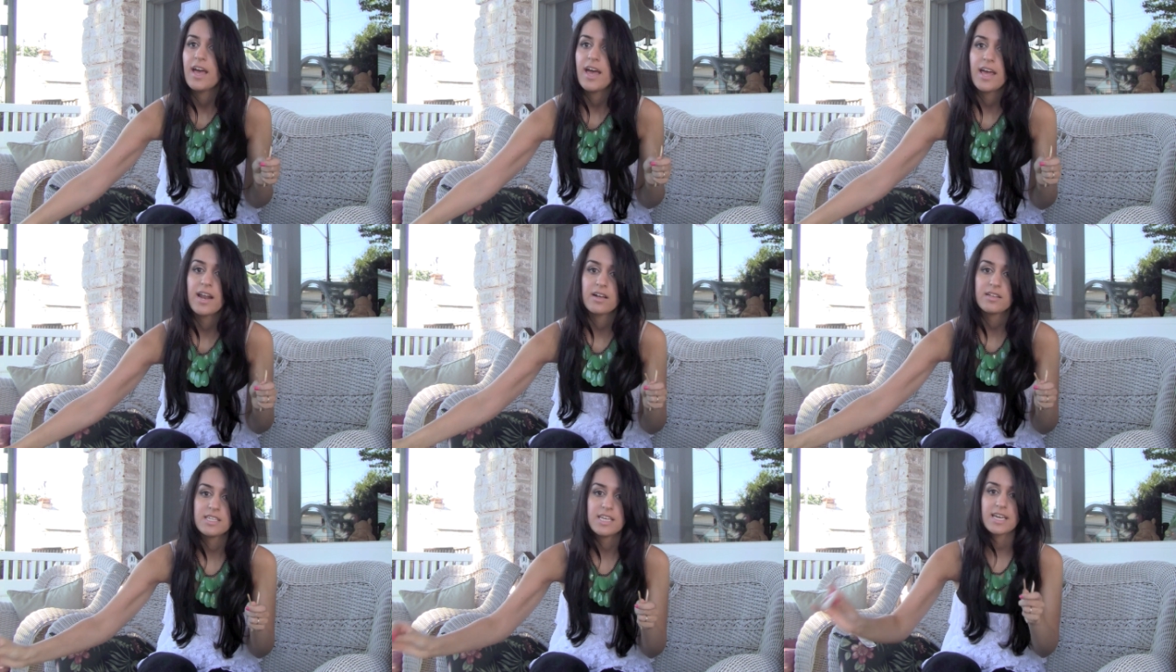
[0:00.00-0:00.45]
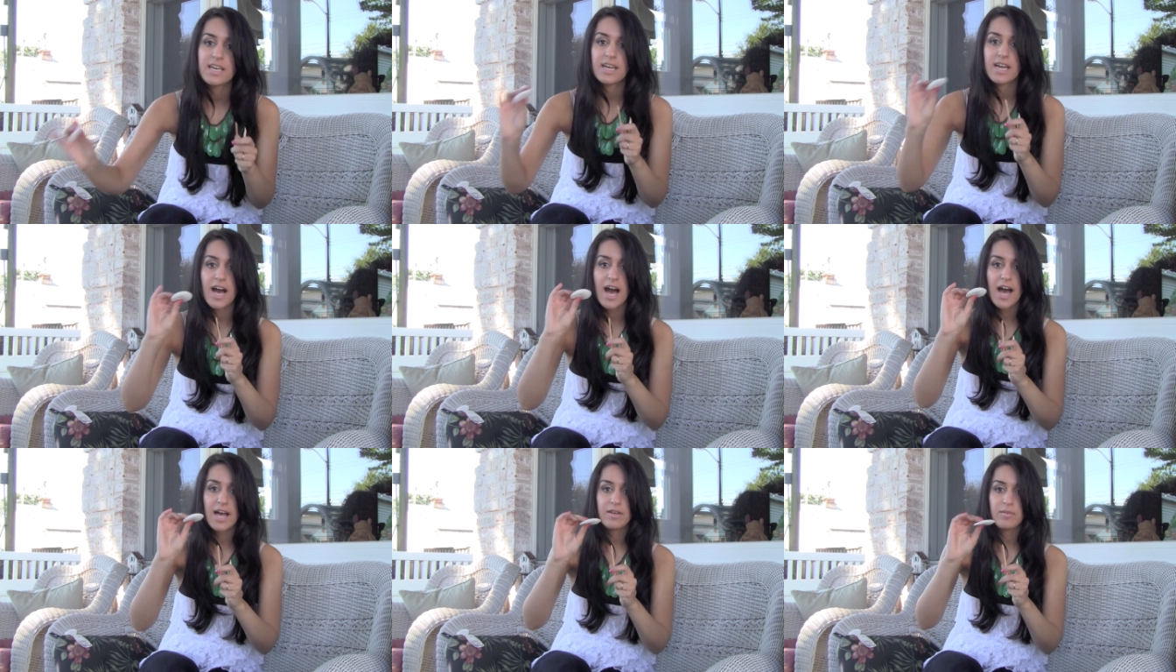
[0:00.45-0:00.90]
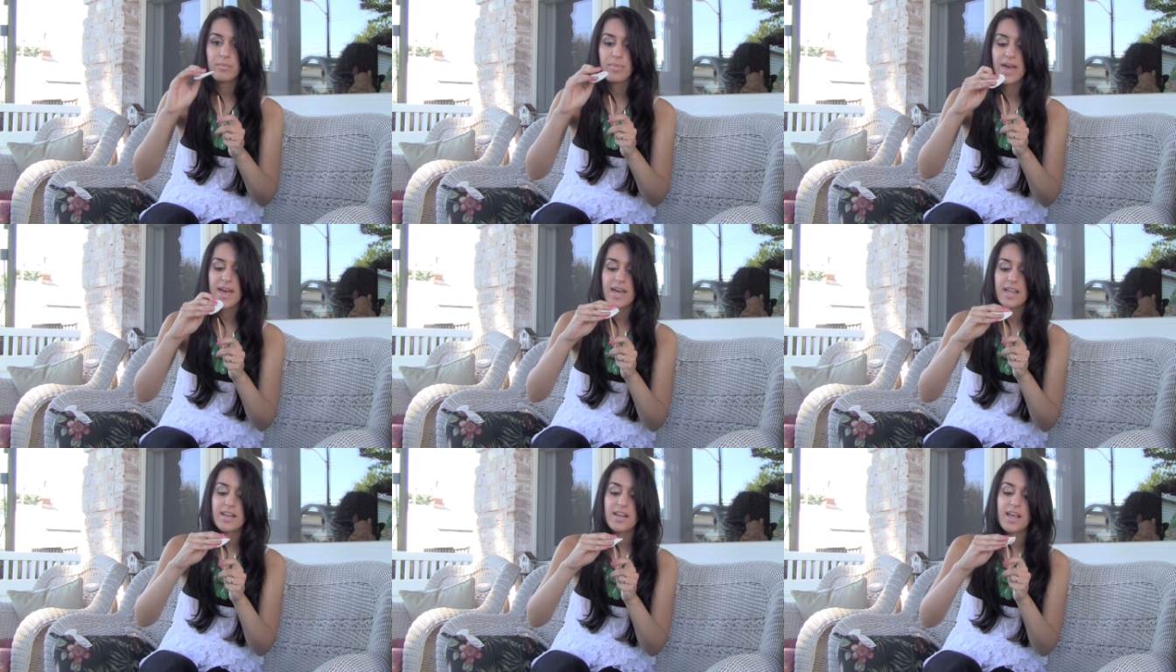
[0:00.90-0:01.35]
and I'll take a cotton
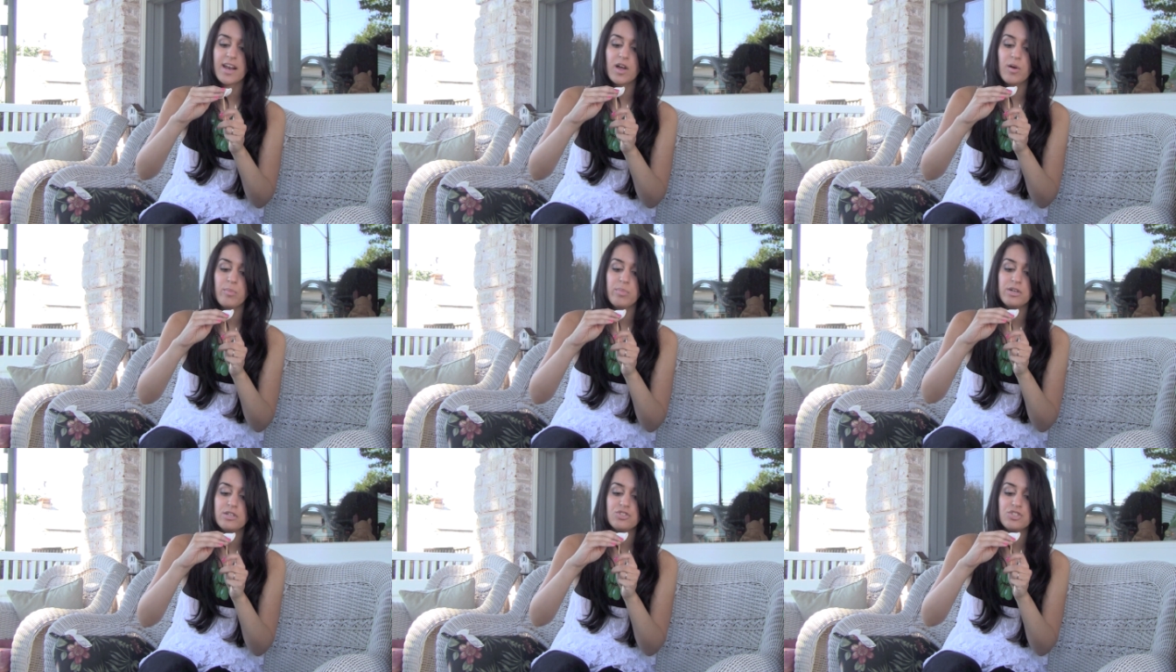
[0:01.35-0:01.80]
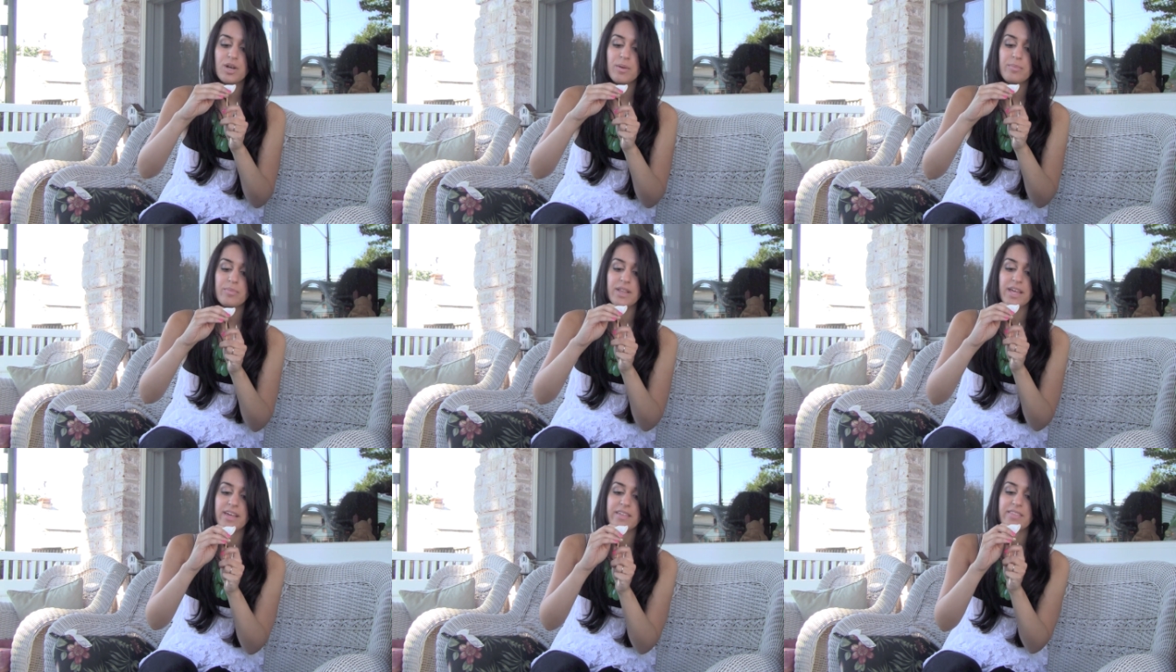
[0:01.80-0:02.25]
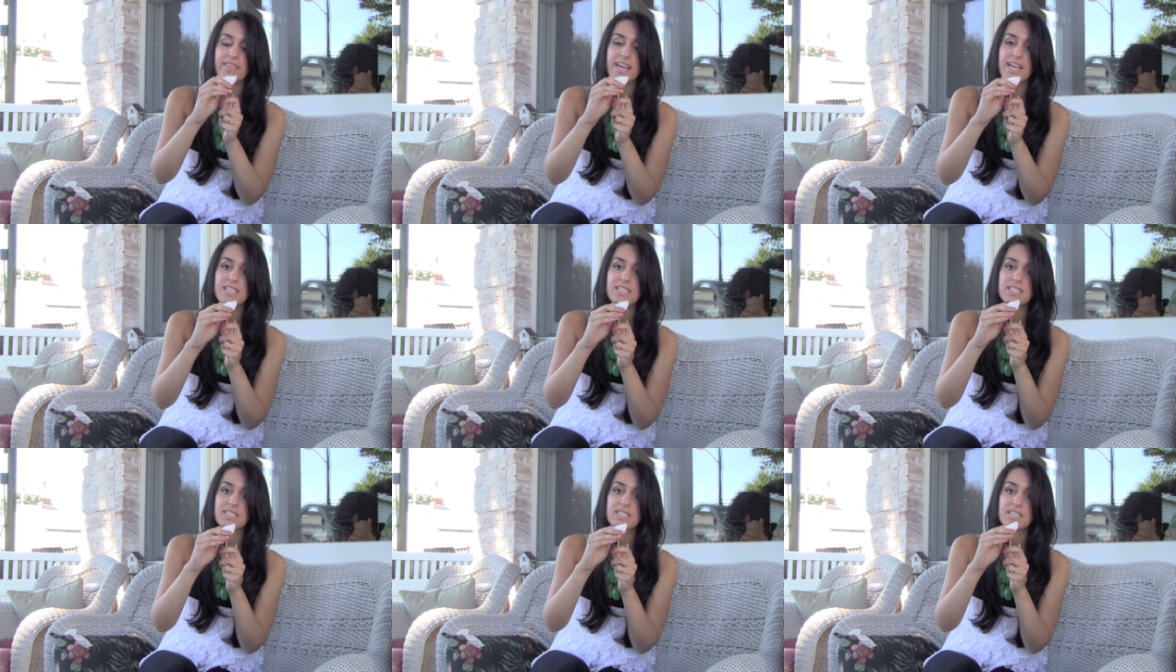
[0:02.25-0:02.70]
pad and I'll push up like
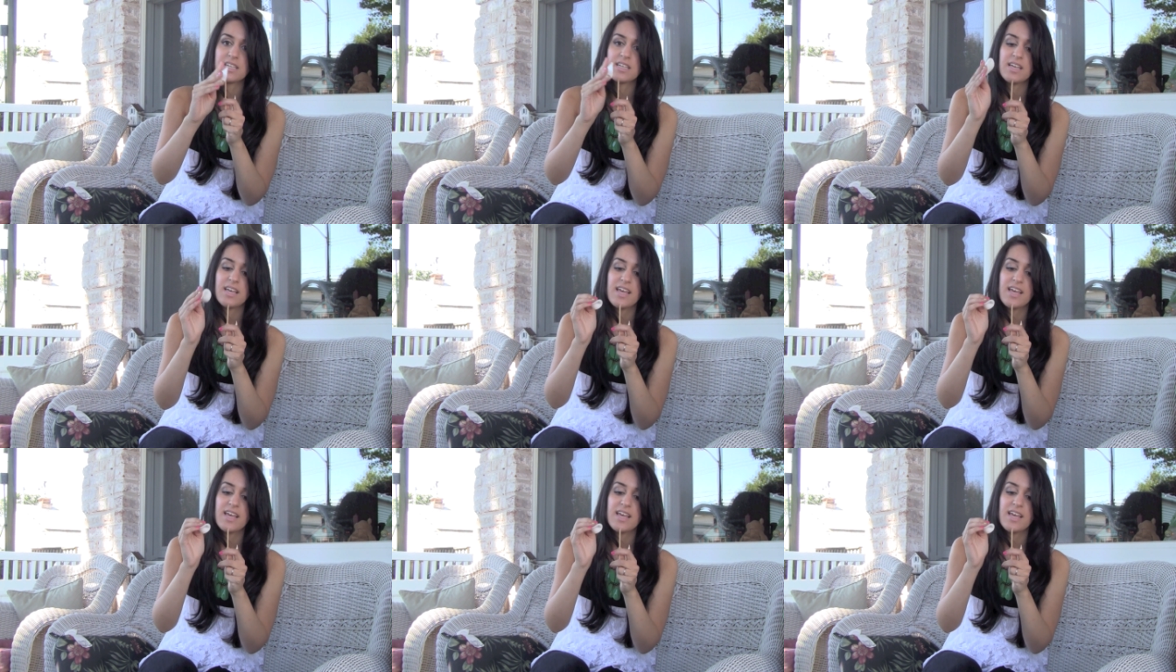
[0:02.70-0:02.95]
this